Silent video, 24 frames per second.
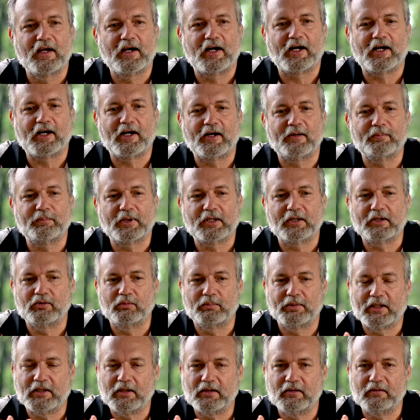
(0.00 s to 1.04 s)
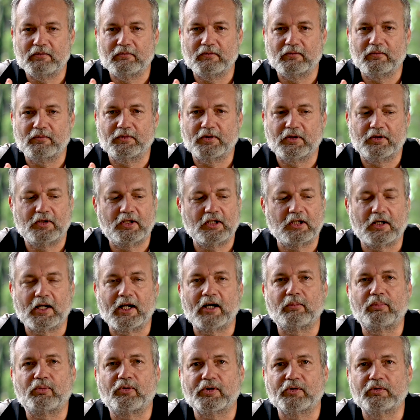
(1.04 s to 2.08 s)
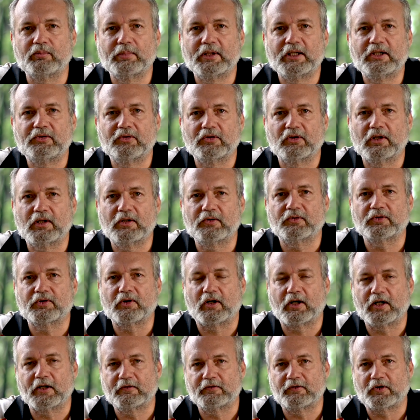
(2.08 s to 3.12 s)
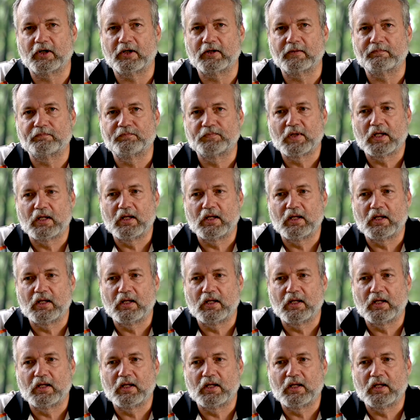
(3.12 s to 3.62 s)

But it'll be, the in and out point will be to the nearest iframe,